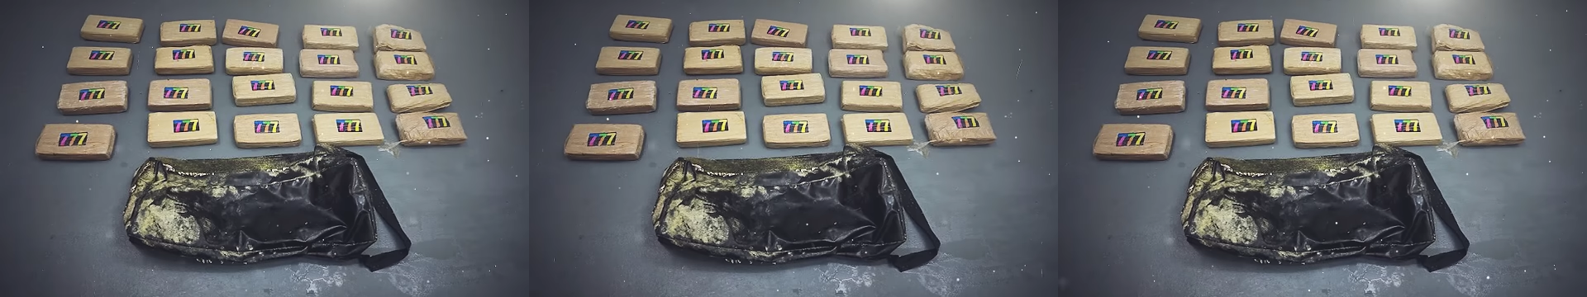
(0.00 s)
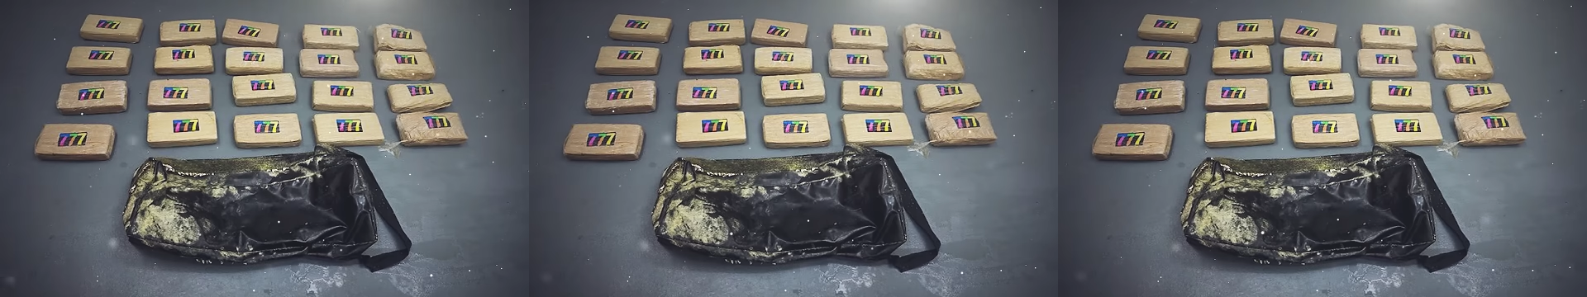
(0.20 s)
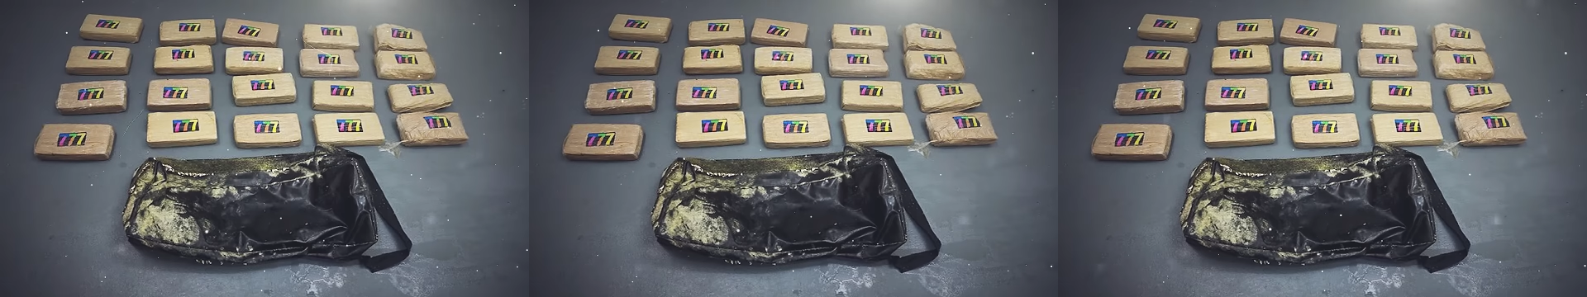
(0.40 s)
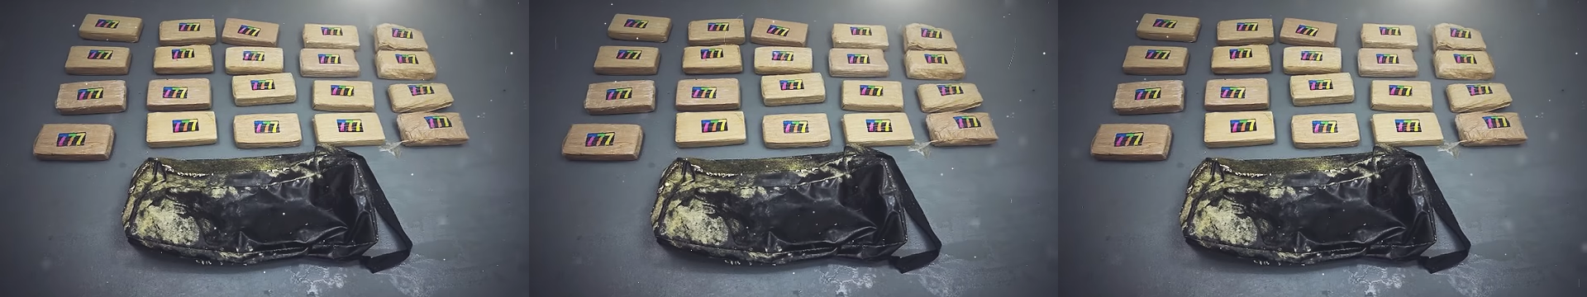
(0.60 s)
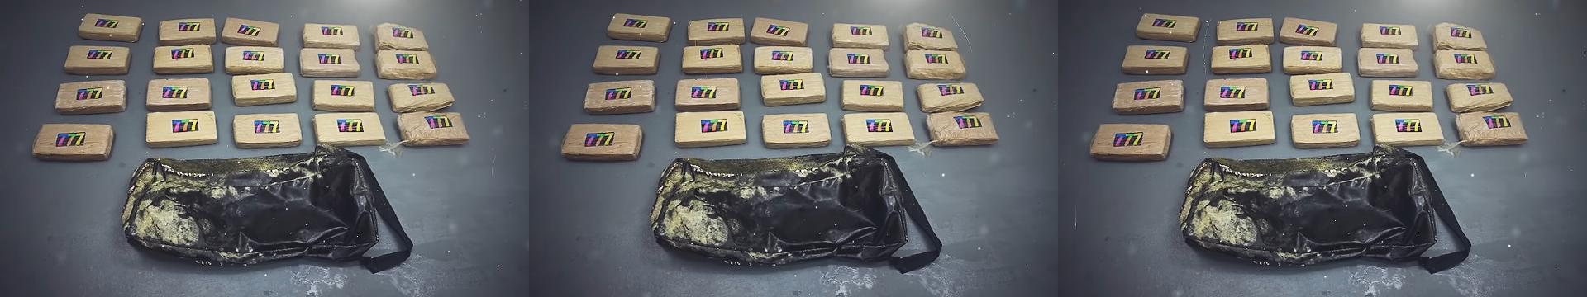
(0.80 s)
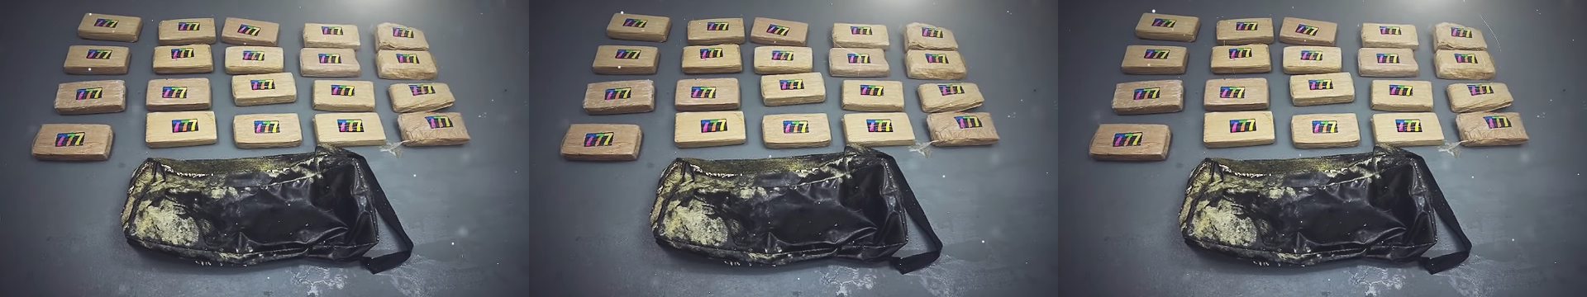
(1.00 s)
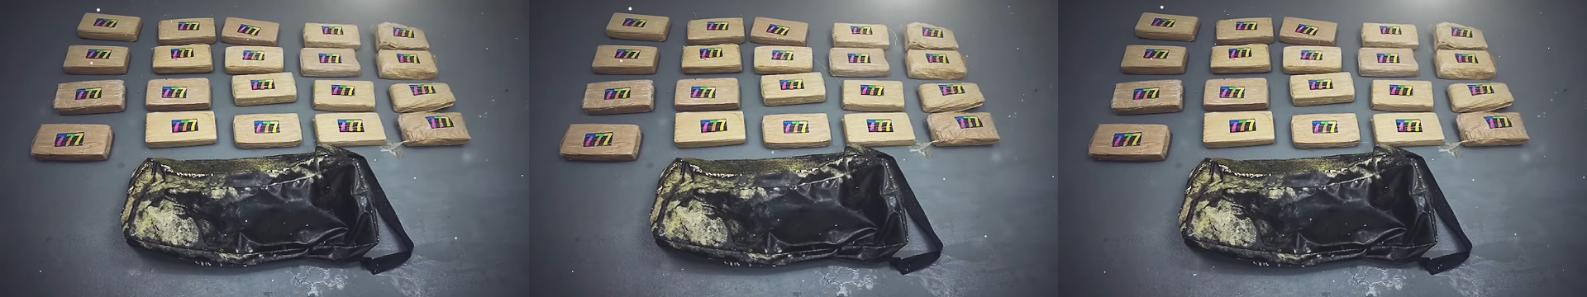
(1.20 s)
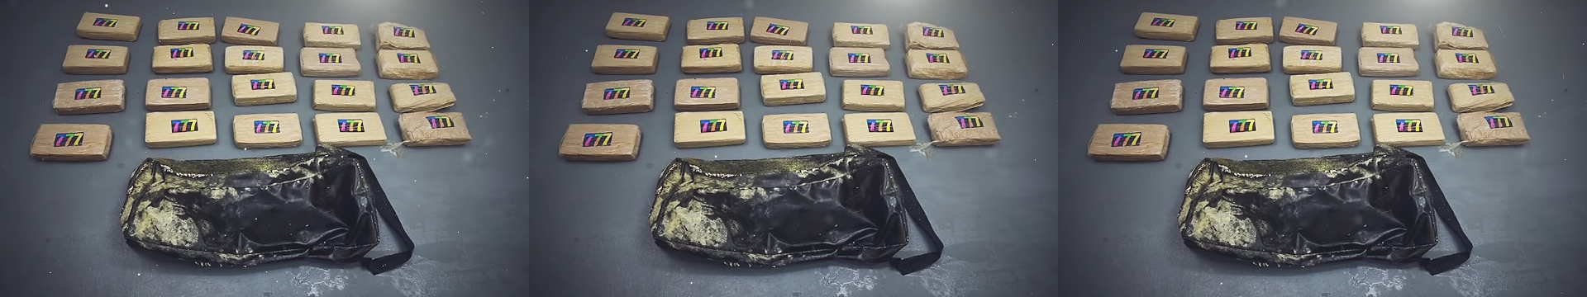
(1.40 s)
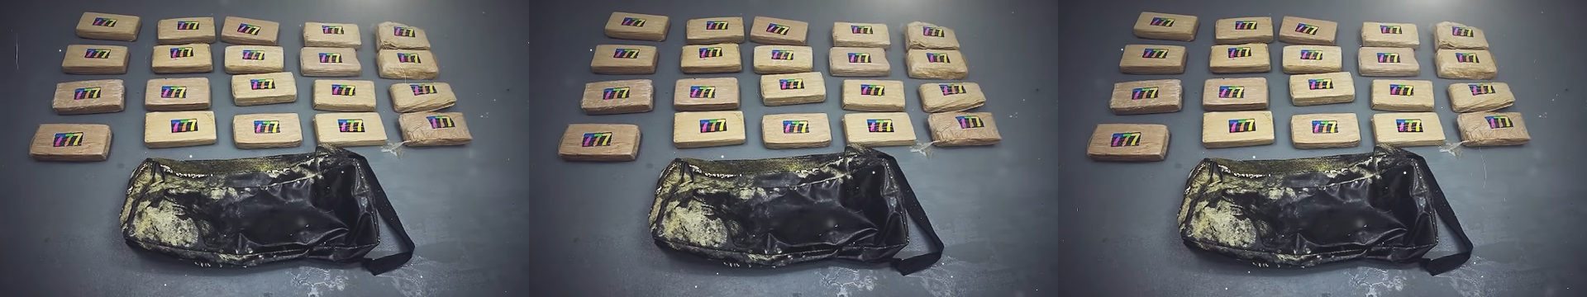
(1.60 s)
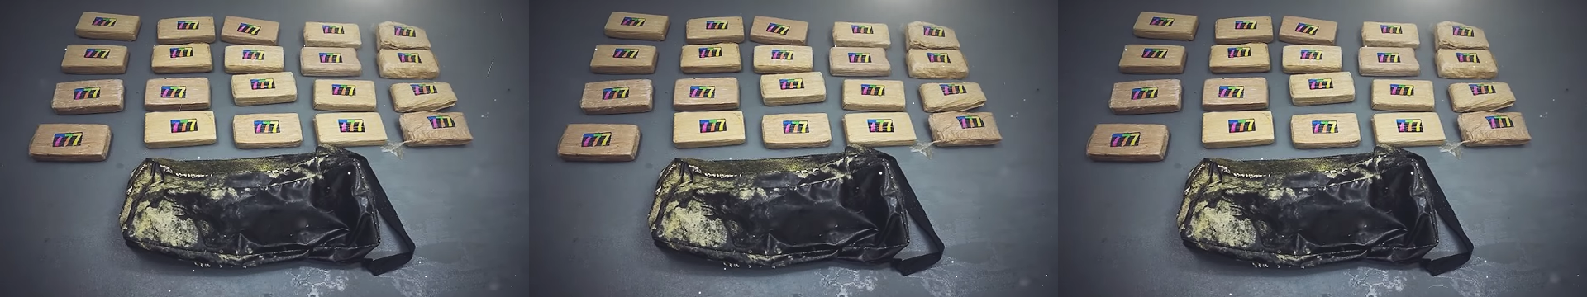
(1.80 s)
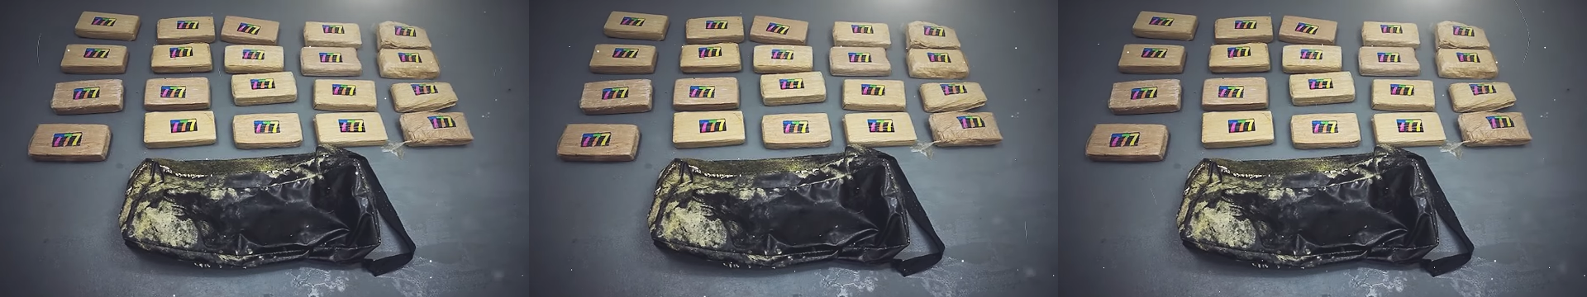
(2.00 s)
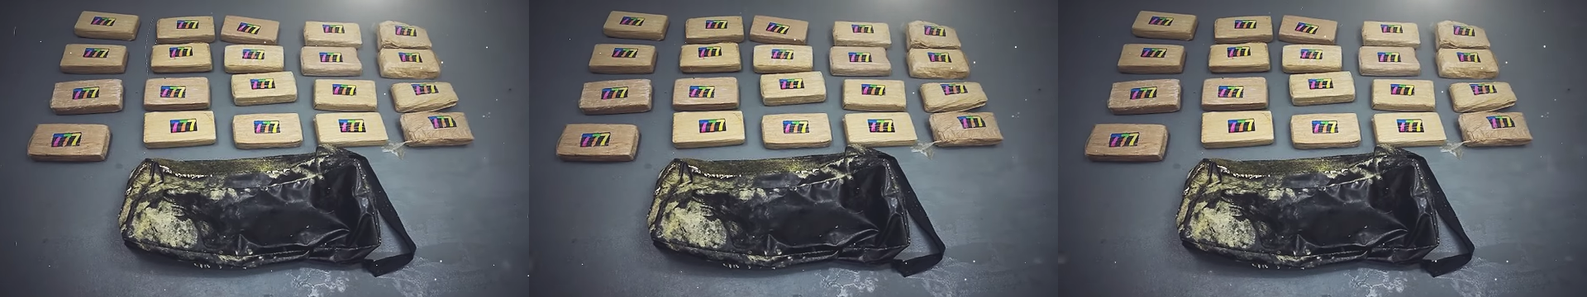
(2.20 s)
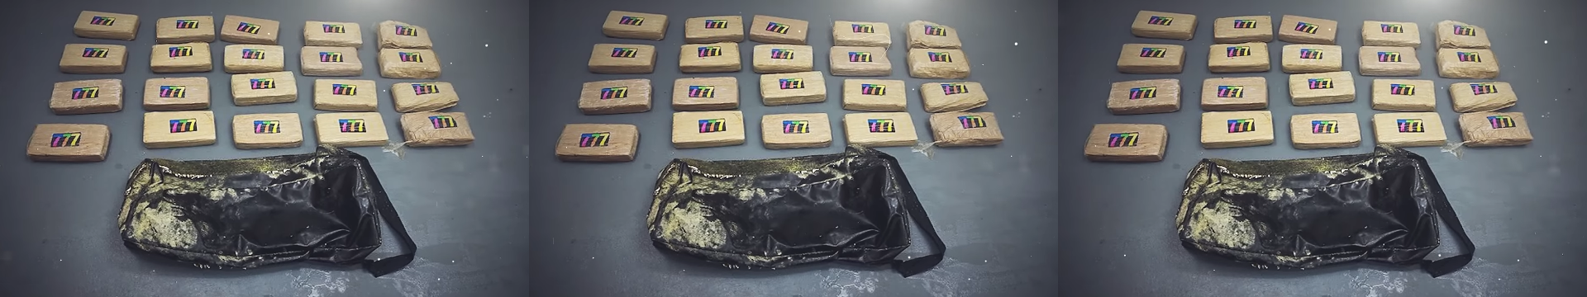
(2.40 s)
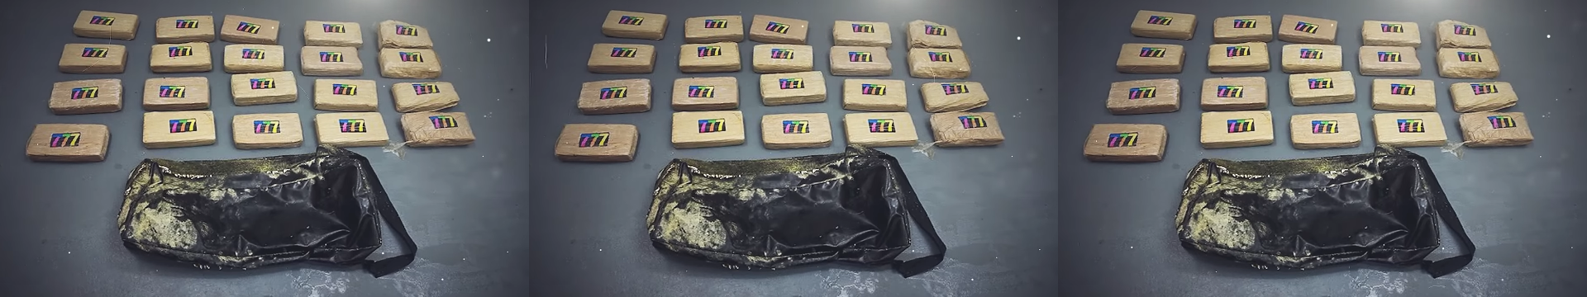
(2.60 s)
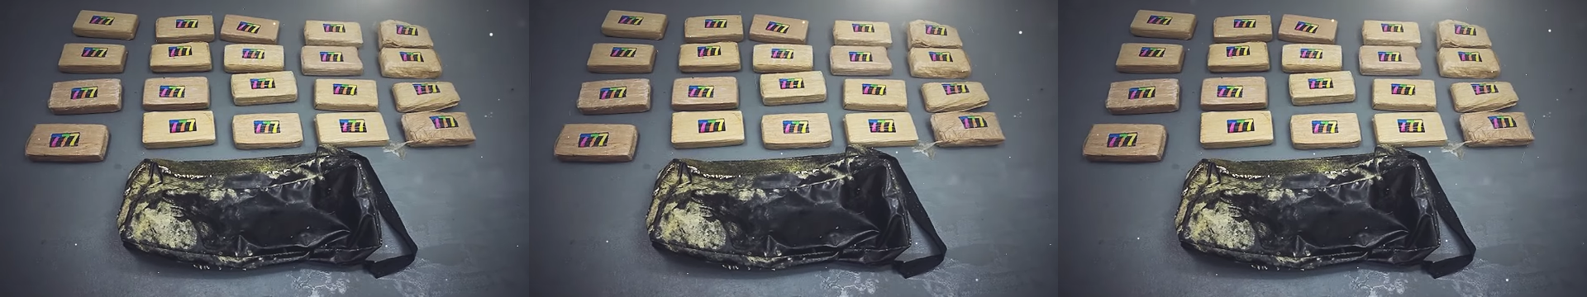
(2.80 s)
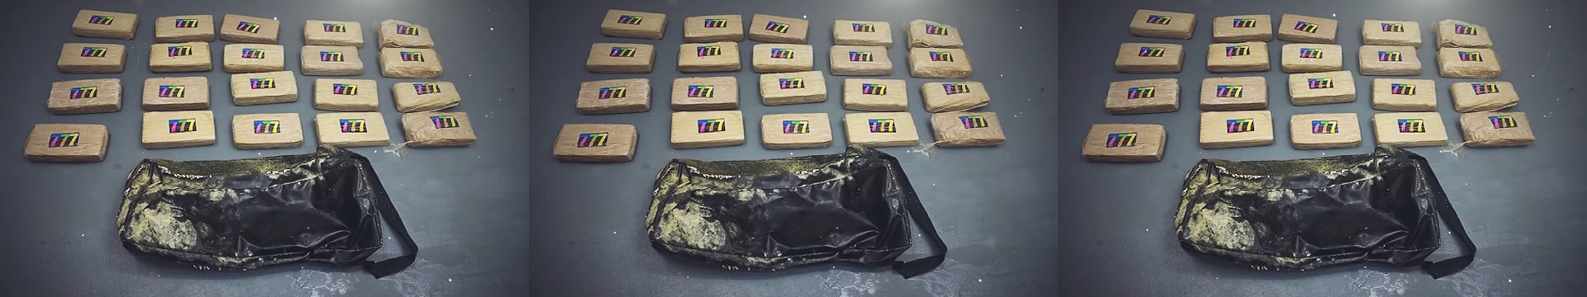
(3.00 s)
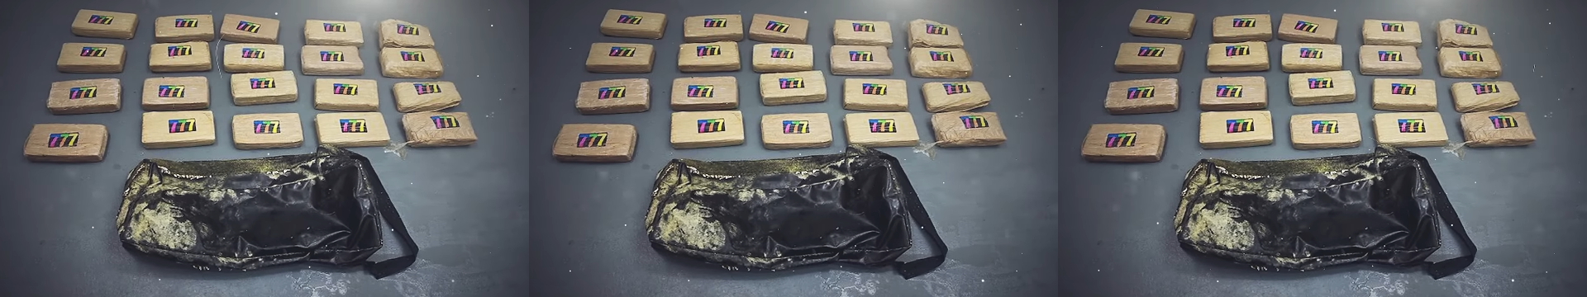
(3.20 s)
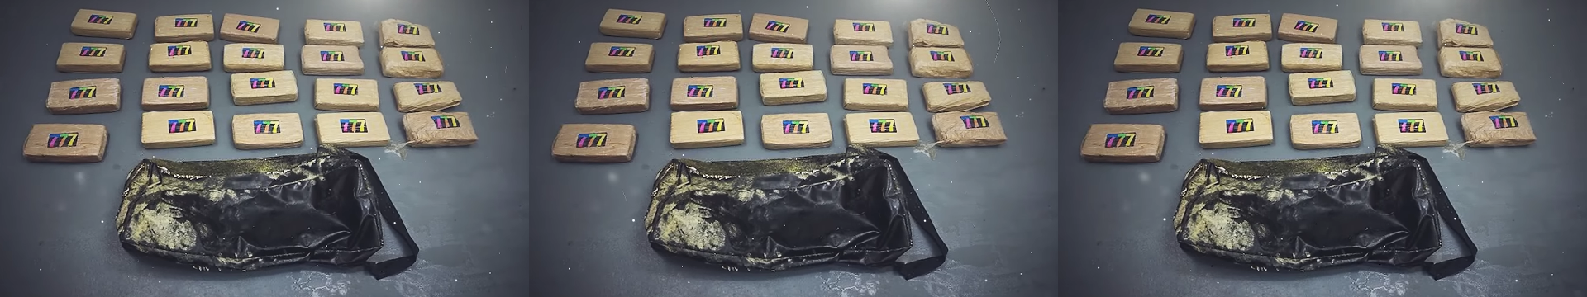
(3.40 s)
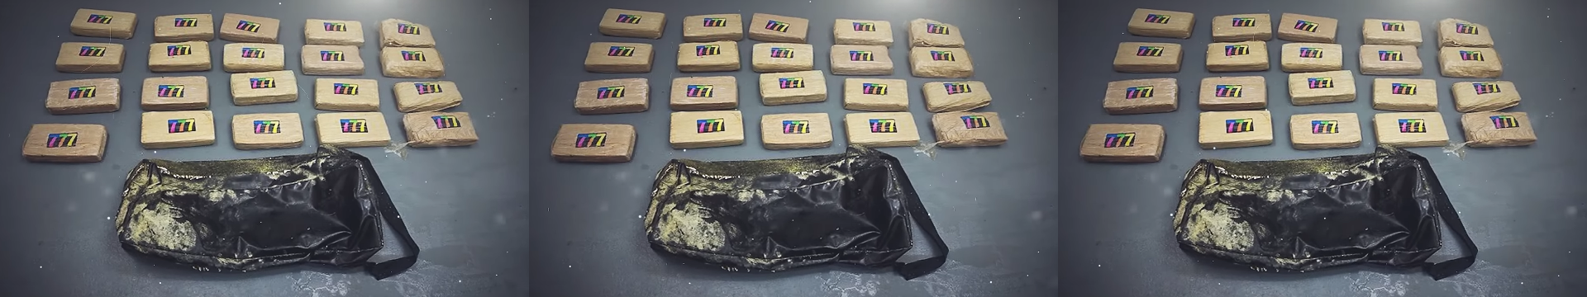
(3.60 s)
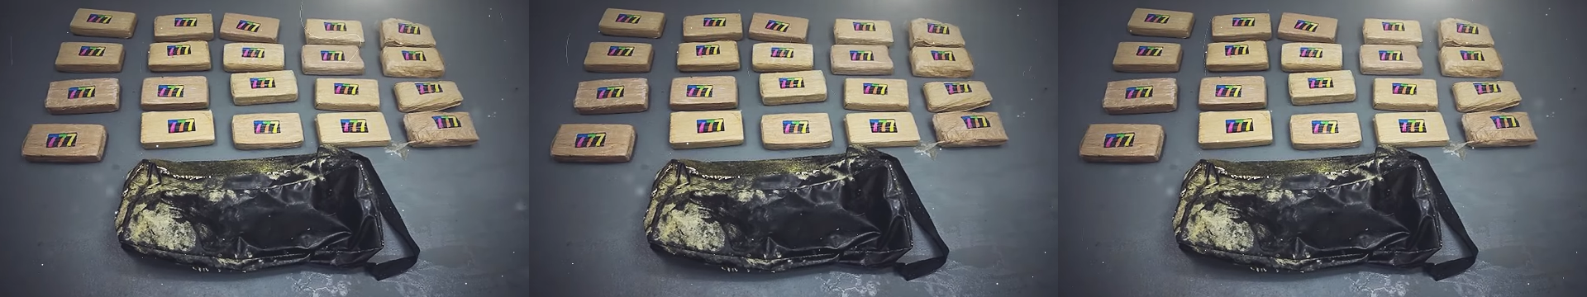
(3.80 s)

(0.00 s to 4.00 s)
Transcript: (no speaker visible)